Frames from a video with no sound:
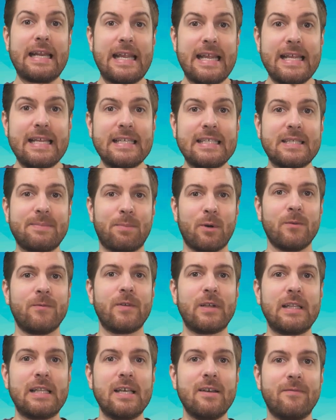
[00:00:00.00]
is
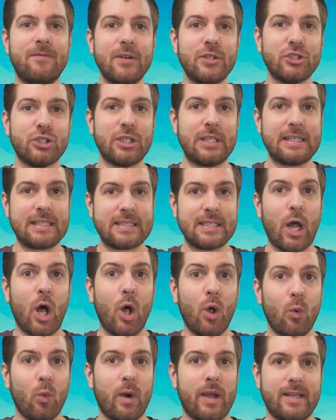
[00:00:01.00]
perfectly efficient
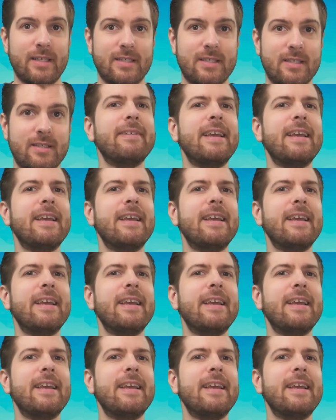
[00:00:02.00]
always.